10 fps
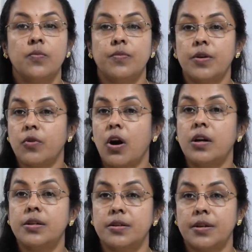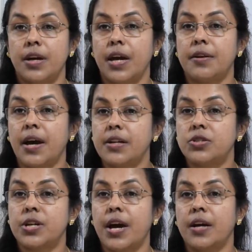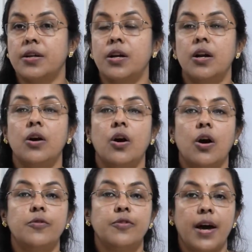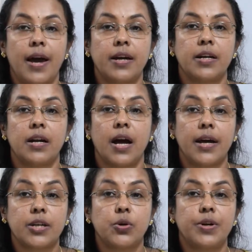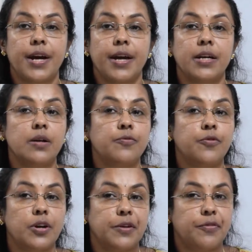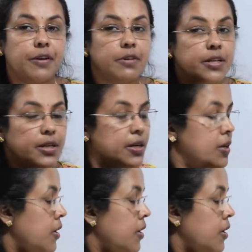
We want a right triangle of angle, acute angle 45 degree.